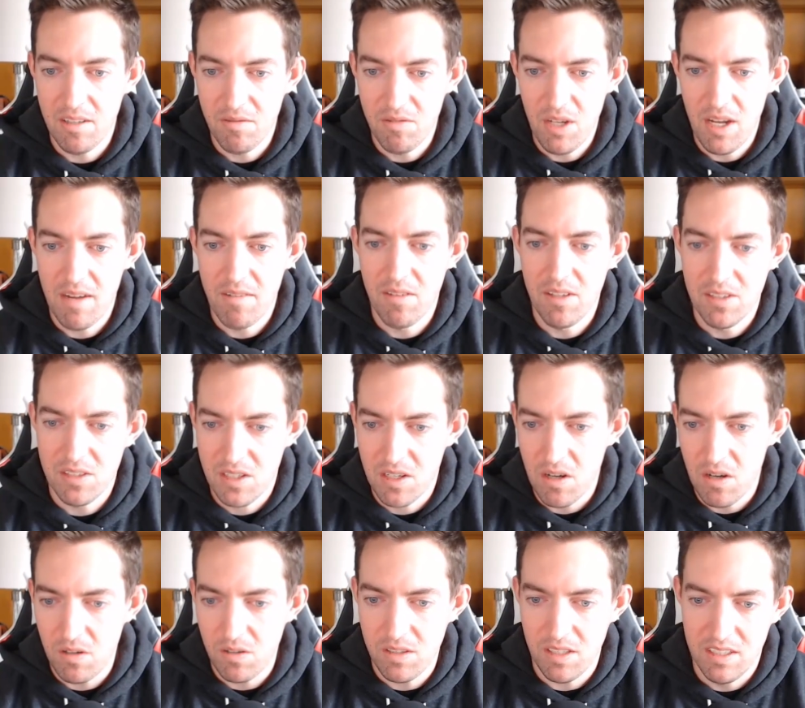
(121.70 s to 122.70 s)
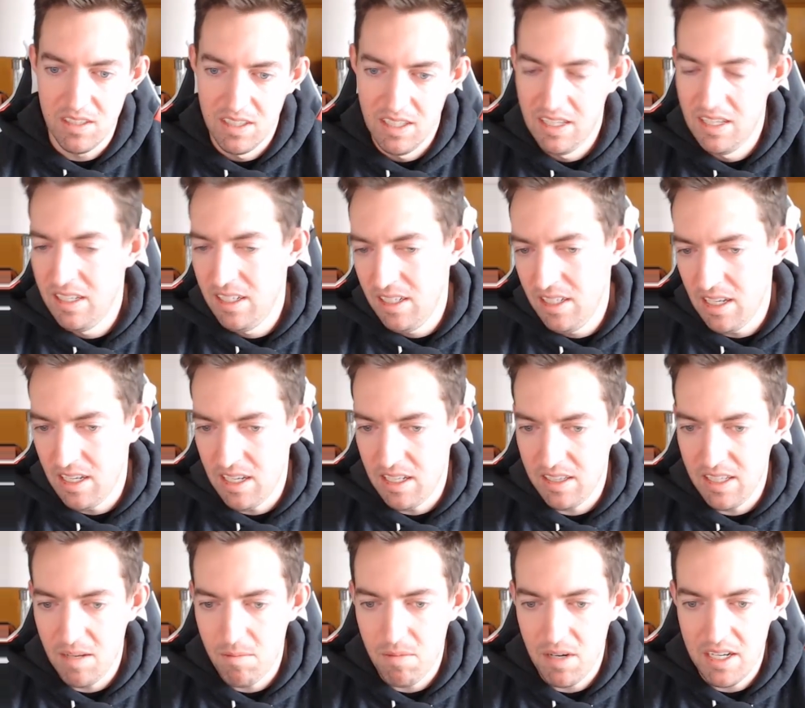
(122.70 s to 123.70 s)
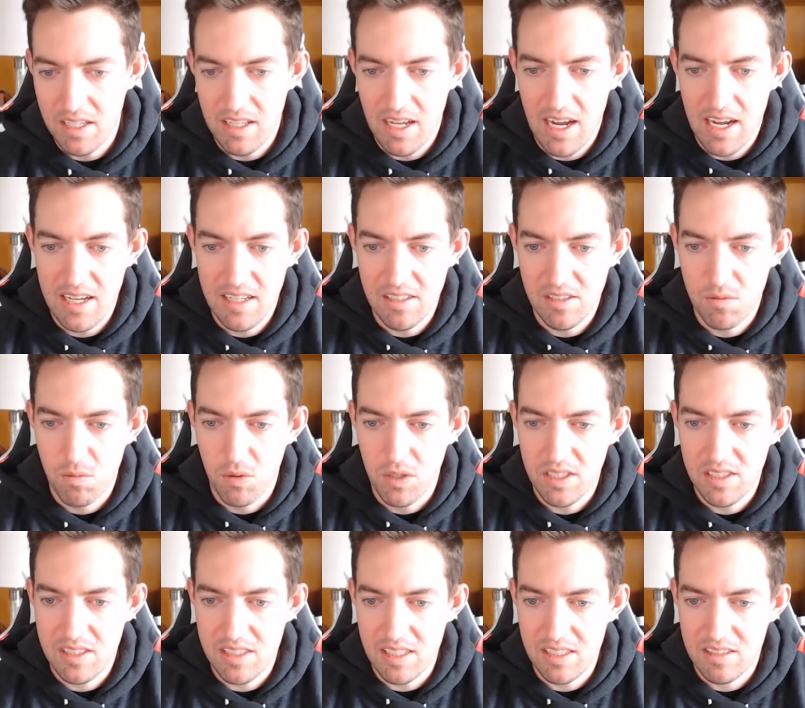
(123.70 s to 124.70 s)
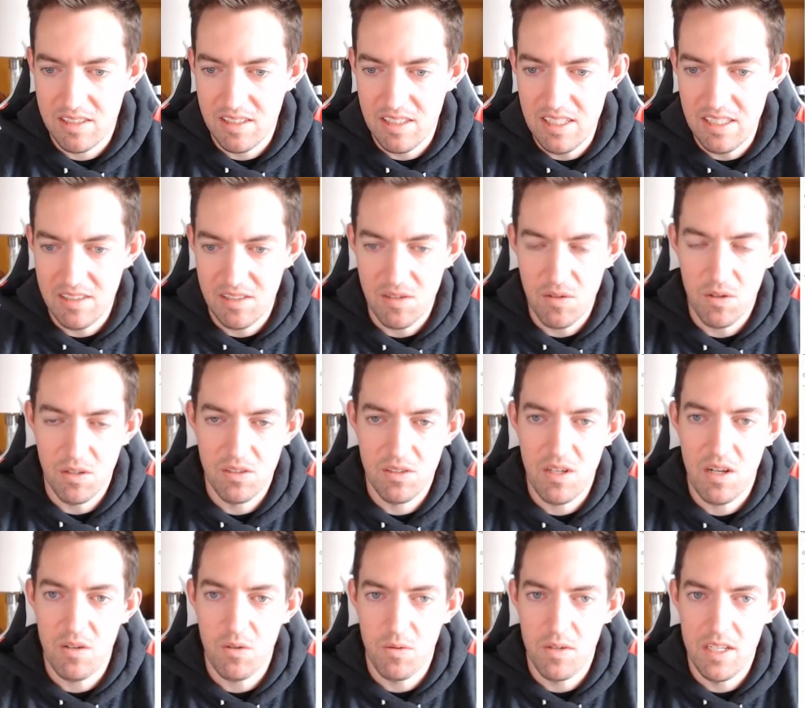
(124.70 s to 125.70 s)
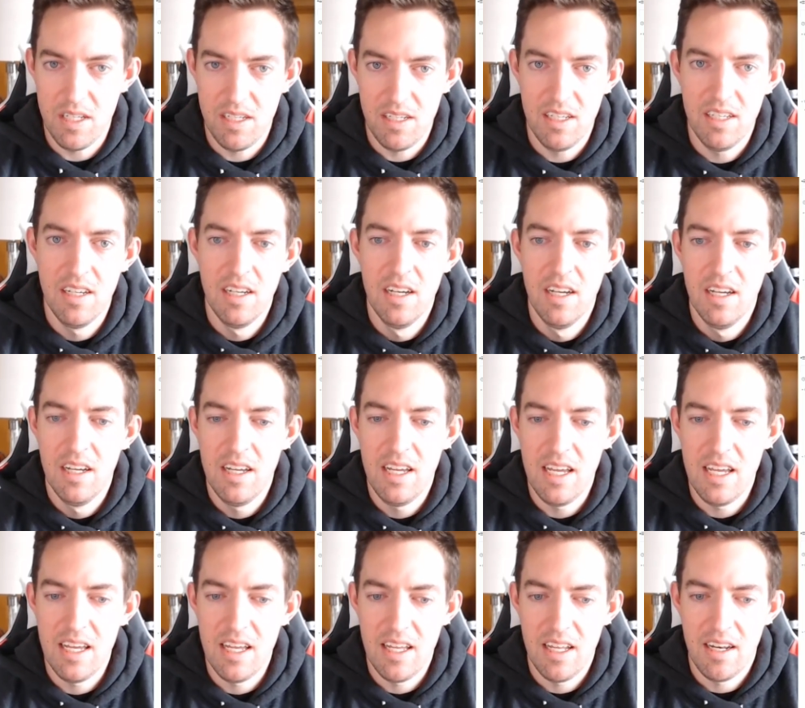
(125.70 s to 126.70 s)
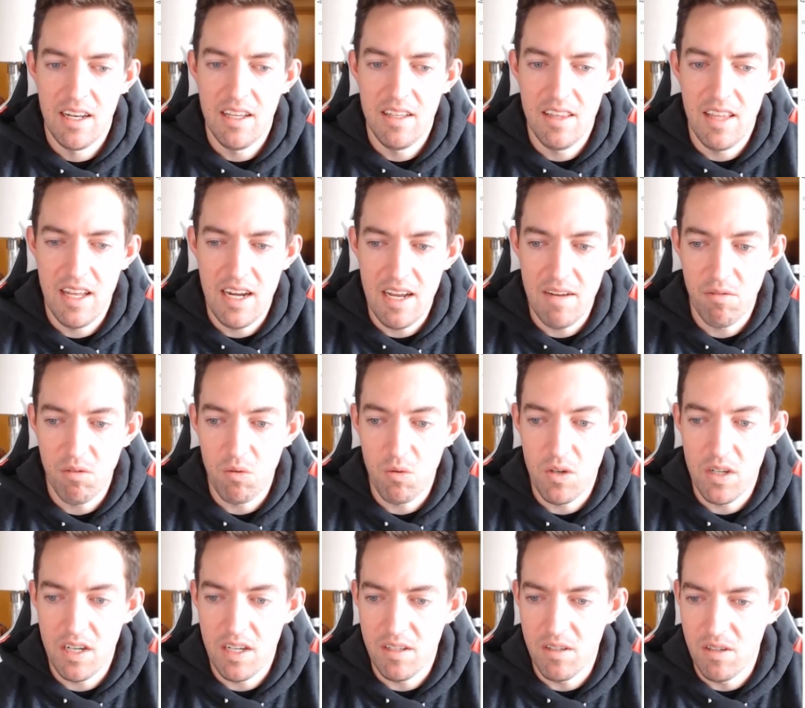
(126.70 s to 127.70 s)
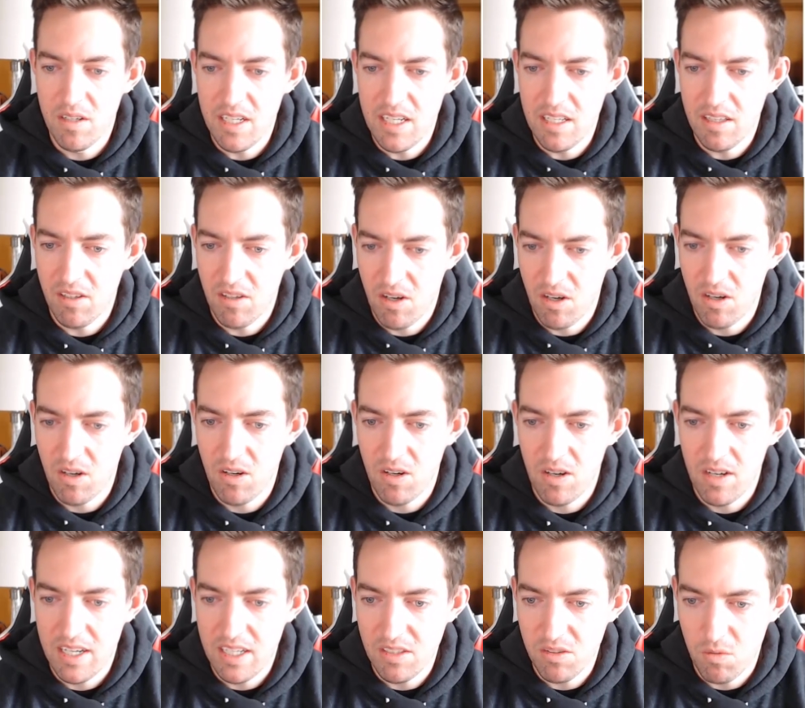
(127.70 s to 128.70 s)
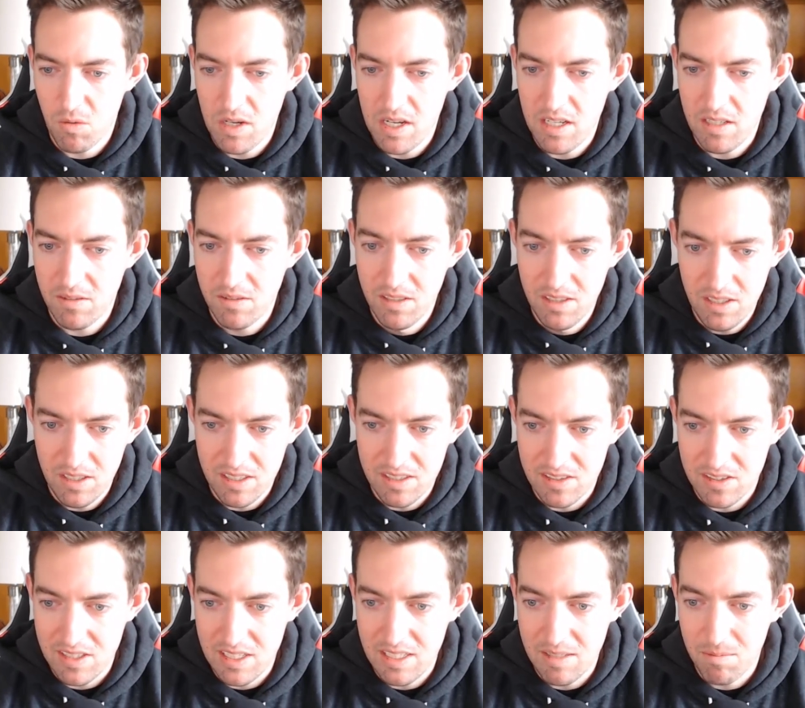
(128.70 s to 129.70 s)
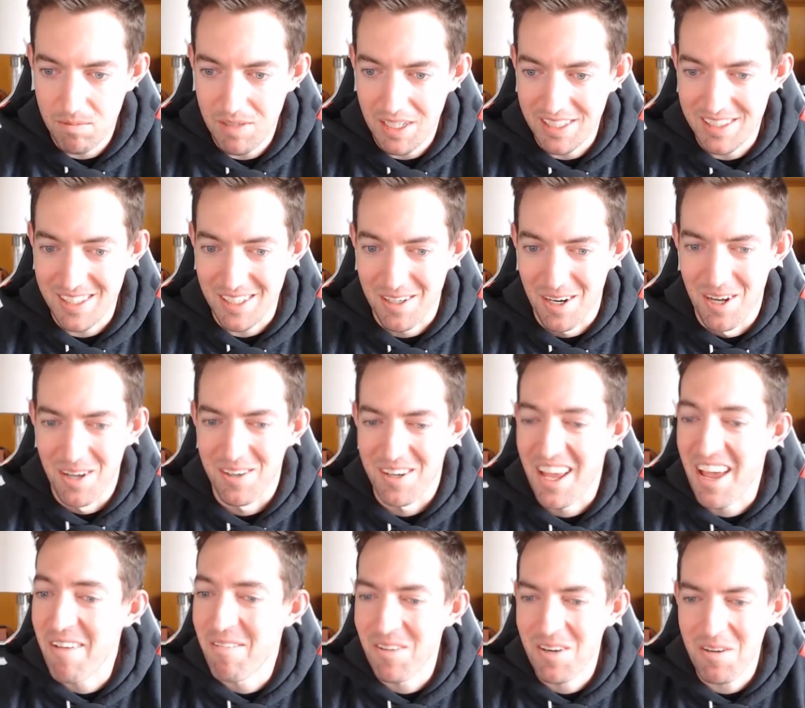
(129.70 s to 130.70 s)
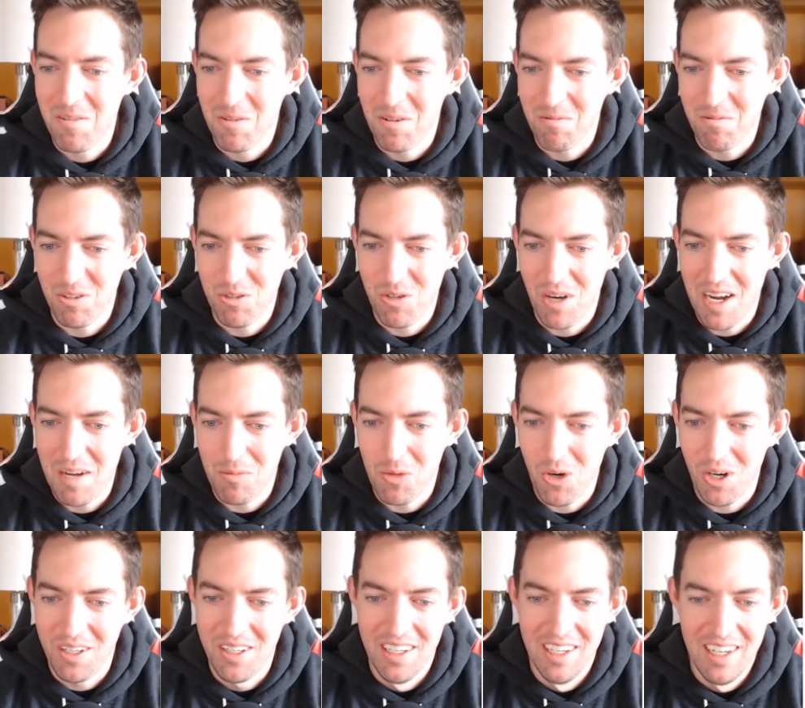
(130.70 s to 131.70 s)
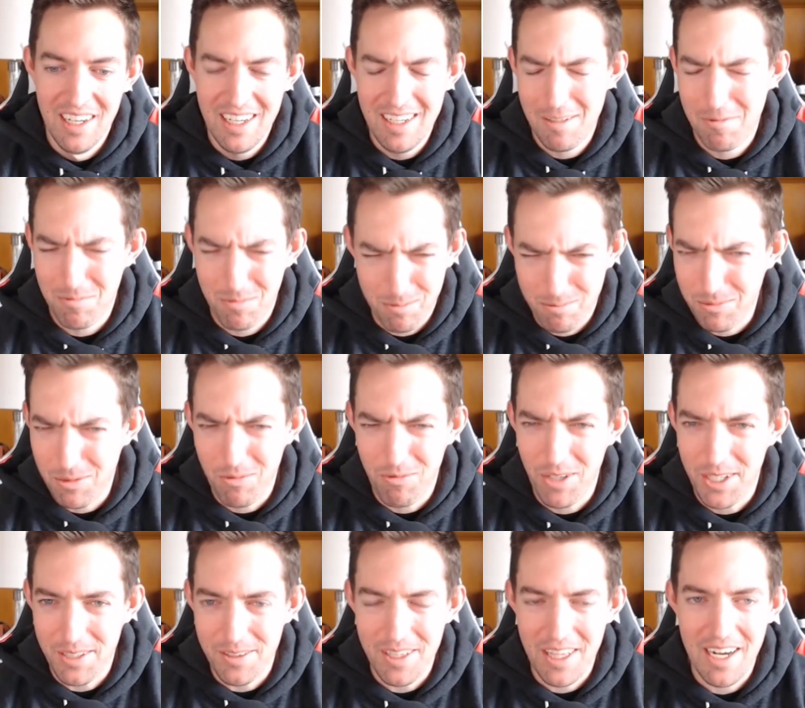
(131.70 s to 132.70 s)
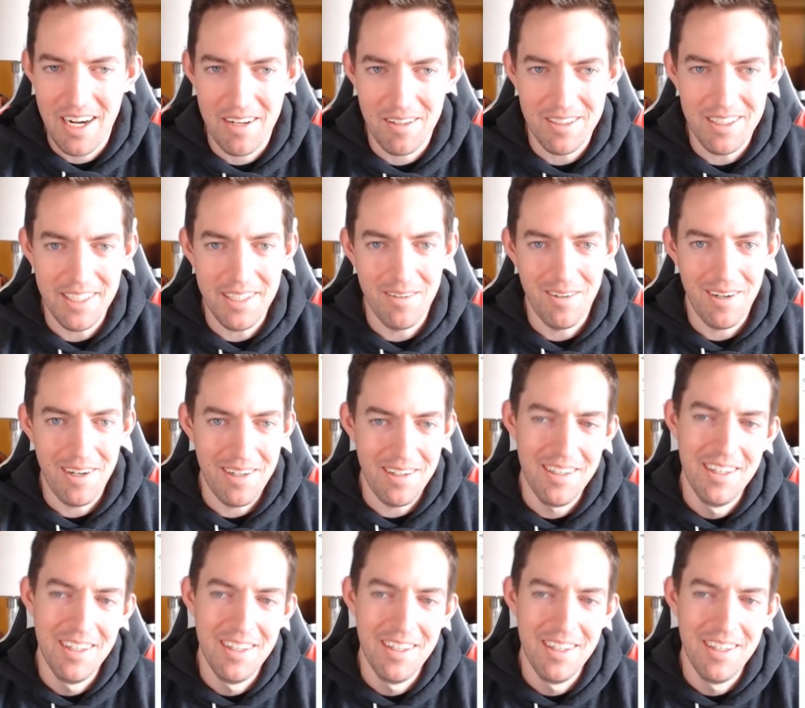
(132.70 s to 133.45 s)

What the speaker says: You have this cult led by the highest priestess, Isidore Saltwind, and then everyone underneath her as well. You can see I still don't have anyone for Tribor. We'll figure that out later on.